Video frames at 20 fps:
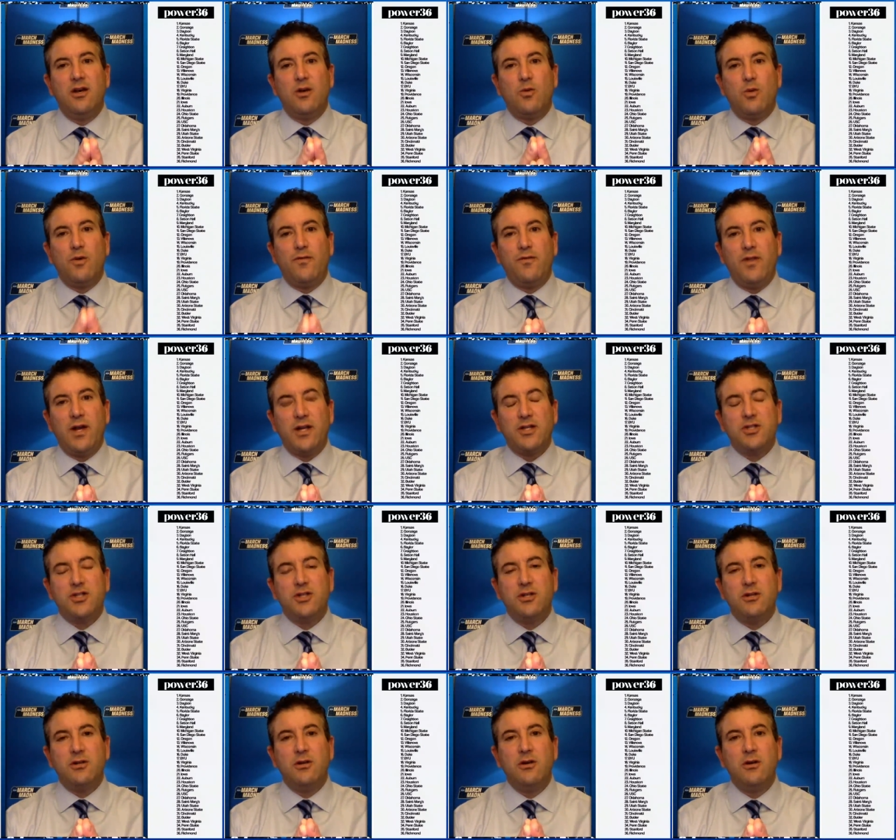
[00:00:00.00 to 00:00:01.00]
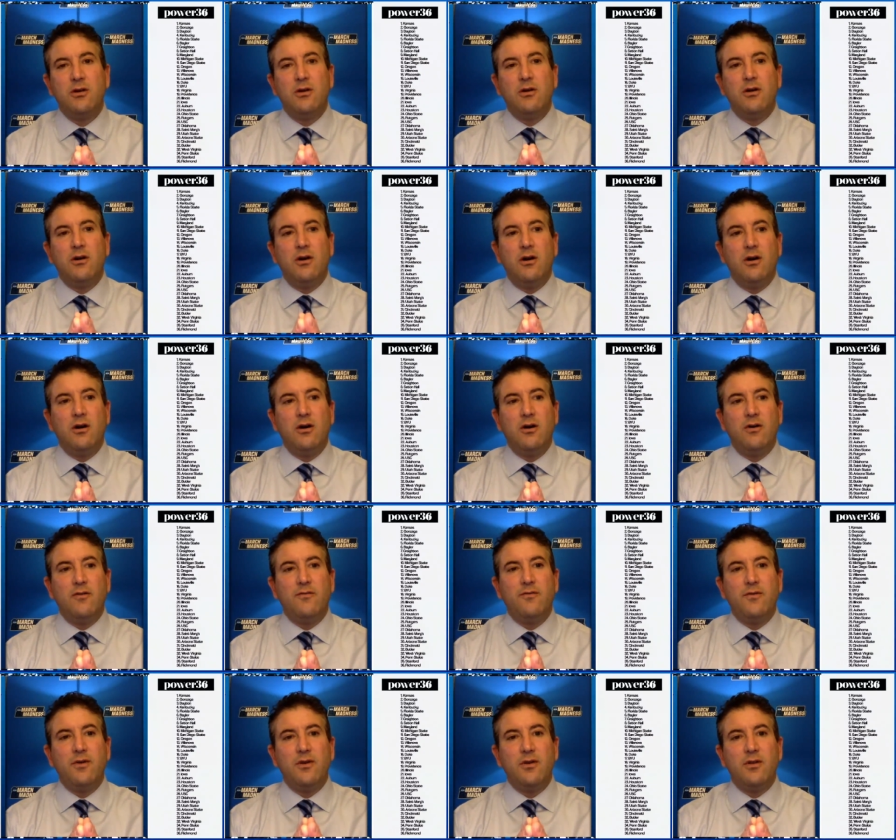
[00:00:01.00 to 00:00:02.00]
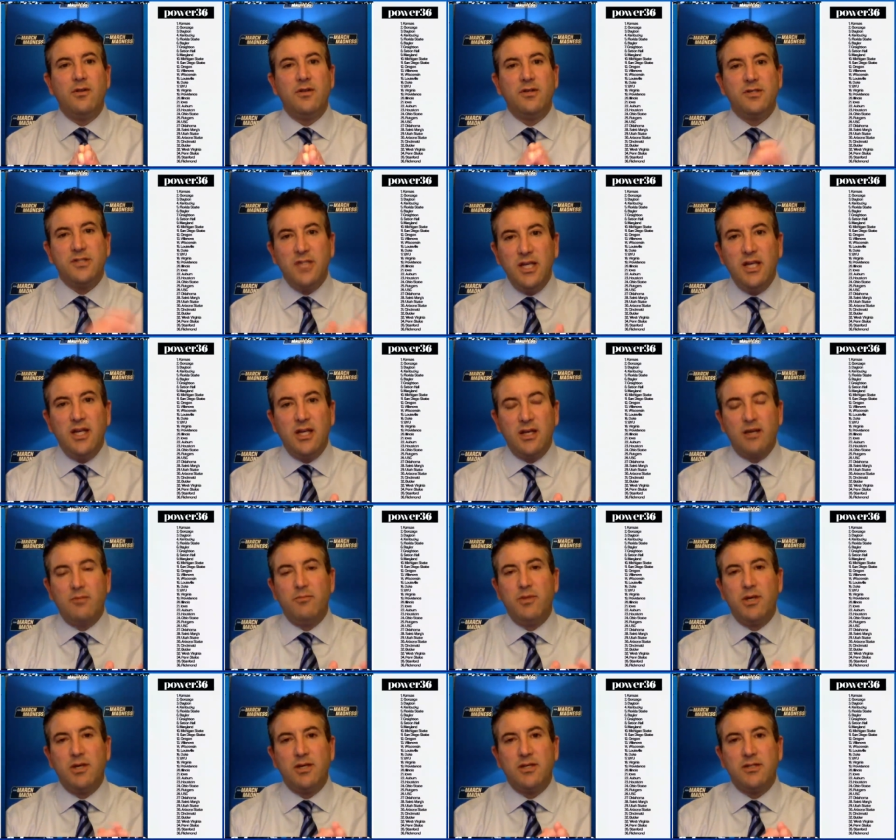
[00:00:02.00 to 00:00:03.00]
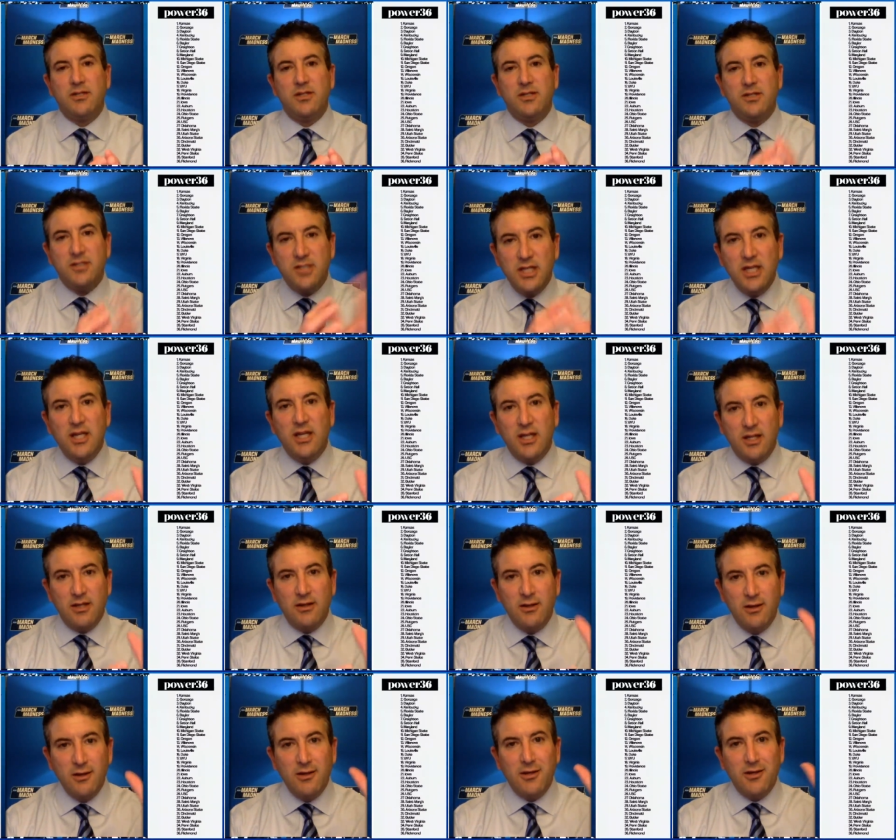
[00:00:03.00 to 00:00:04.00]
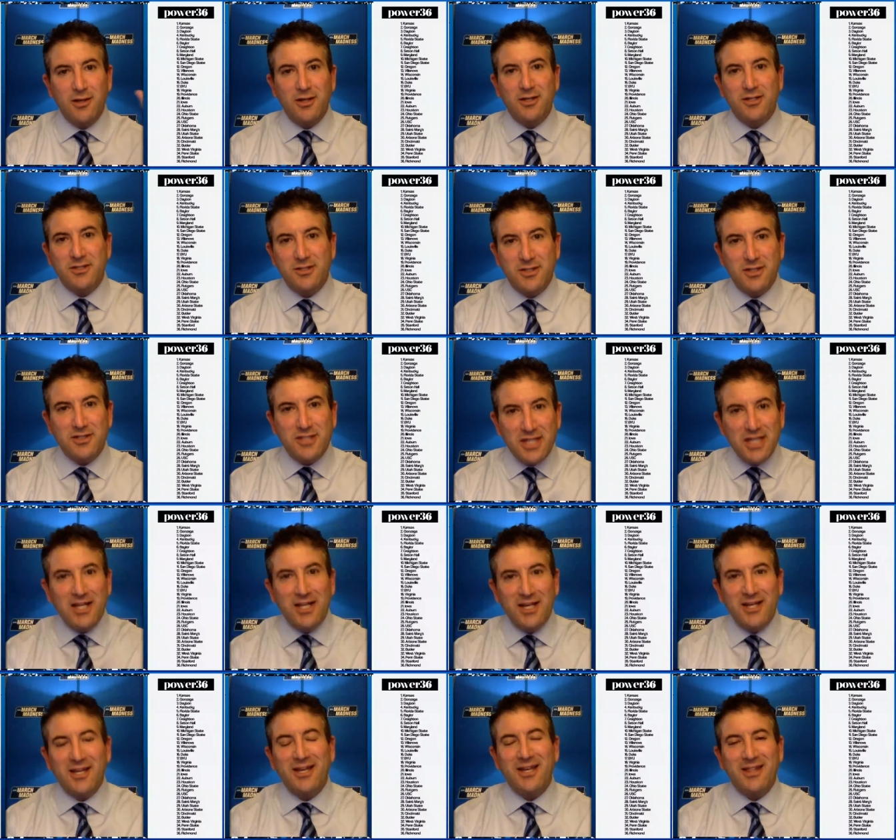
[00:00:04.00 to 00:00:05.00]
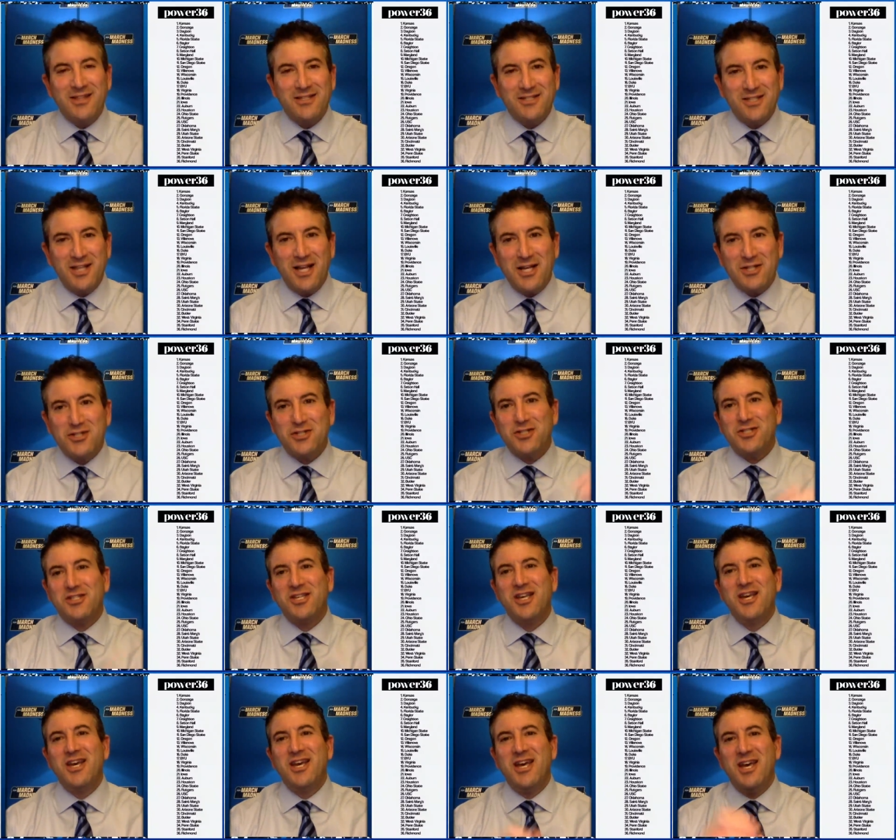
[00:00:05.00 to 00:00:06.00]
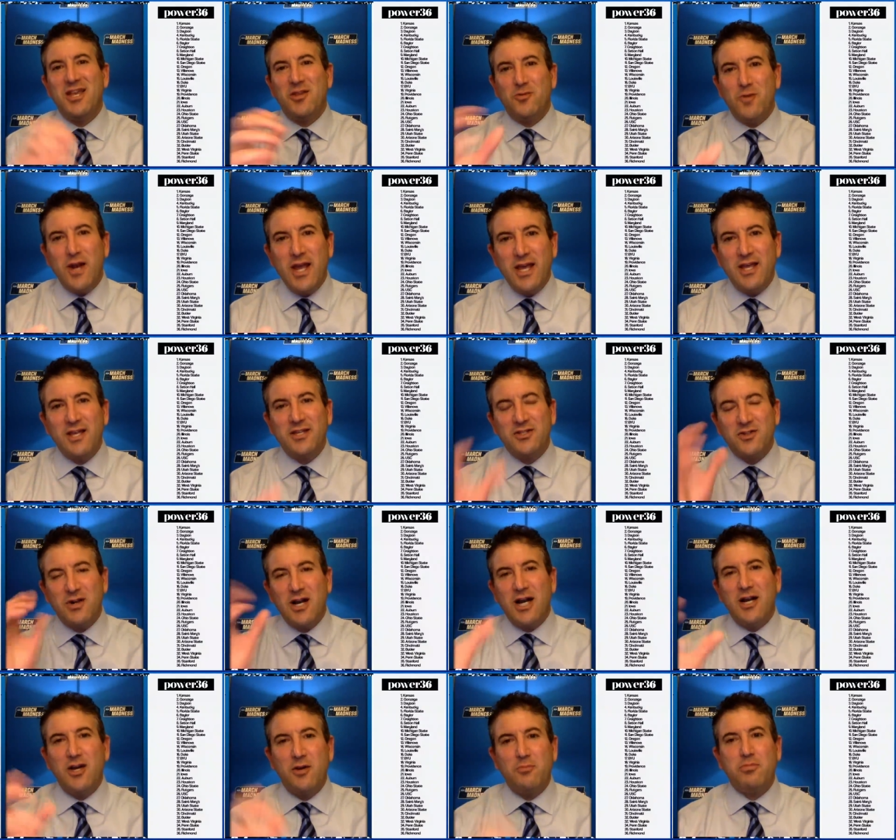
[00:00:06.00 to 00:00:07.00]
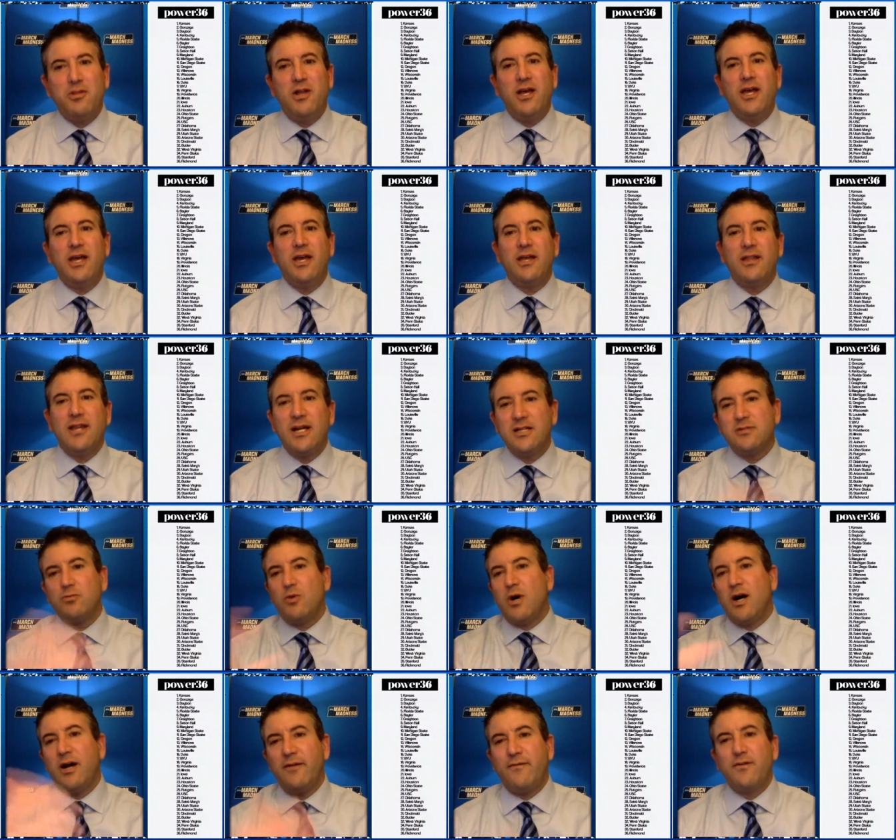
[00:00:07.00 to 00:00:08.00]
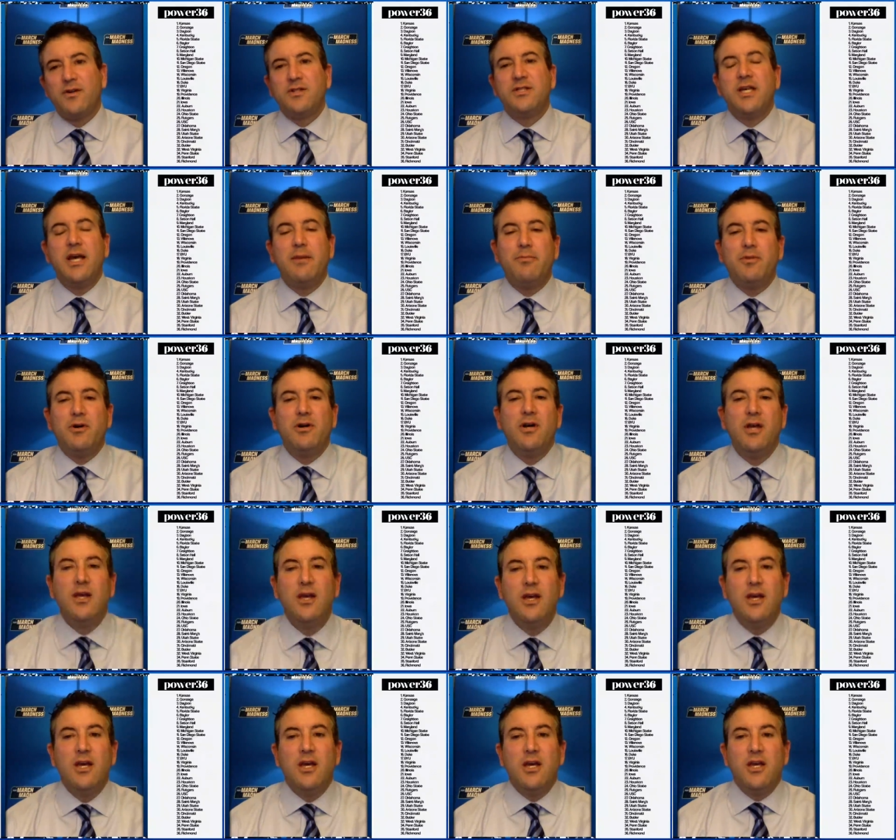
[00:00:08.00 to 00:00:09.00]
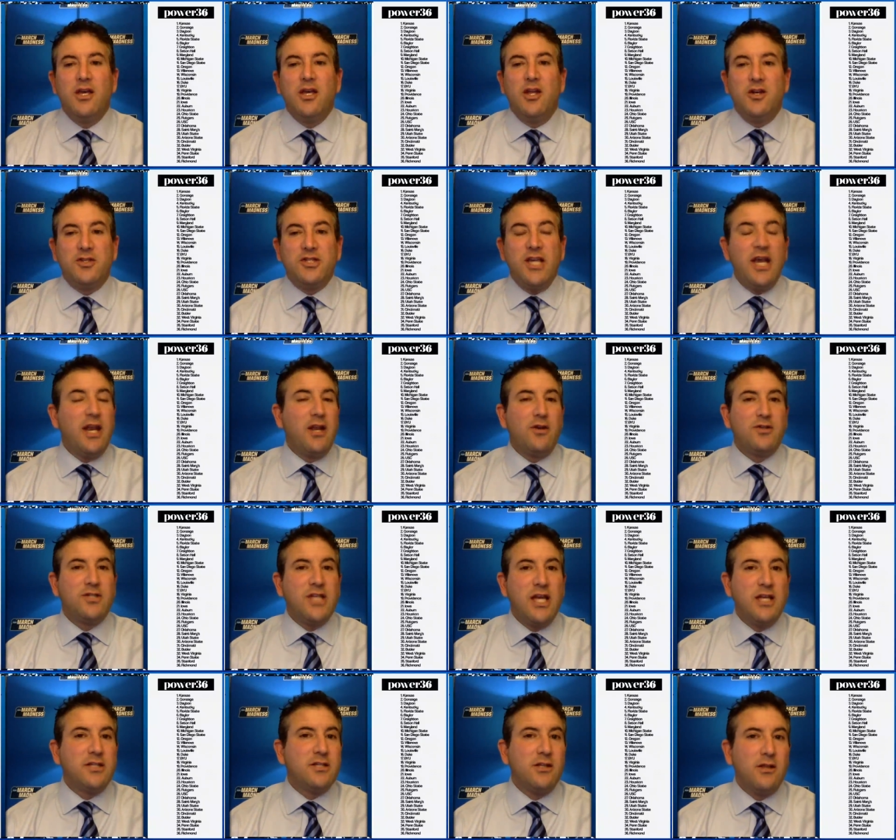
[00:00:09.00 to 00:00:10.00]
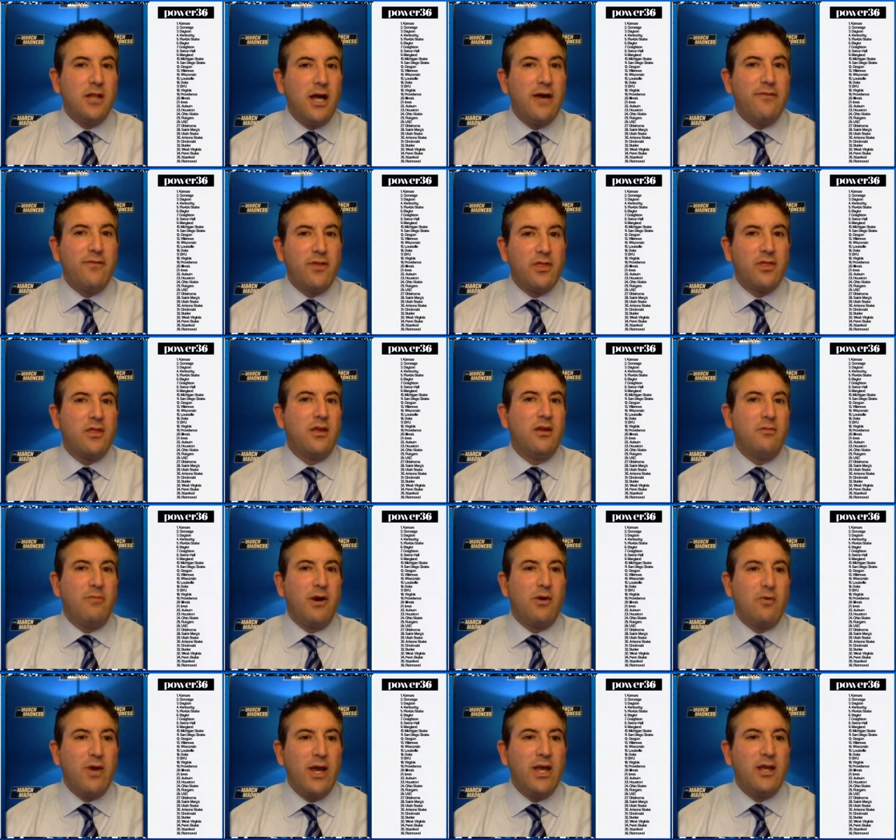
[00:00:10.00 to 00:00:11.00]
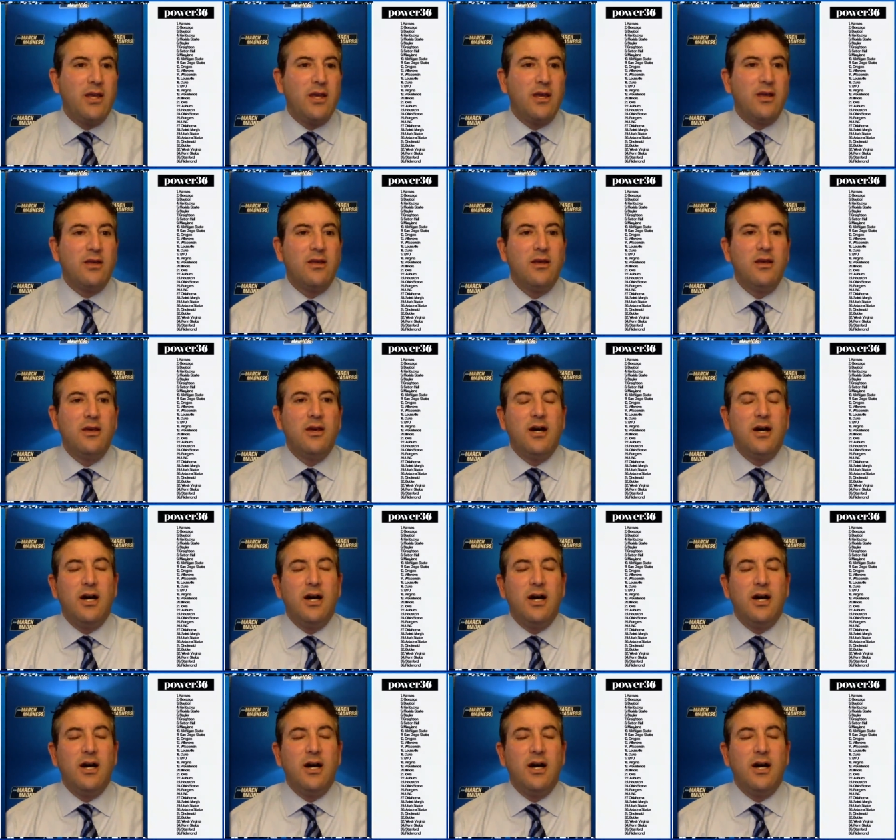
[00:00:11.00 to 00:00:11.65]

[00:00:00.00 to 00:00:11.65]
a reflection of the seeding because the seeding is the seeding and the selections, and the rankings are how you're playing. And that's why, for example, you know, San Diego State's 11th in my ranking.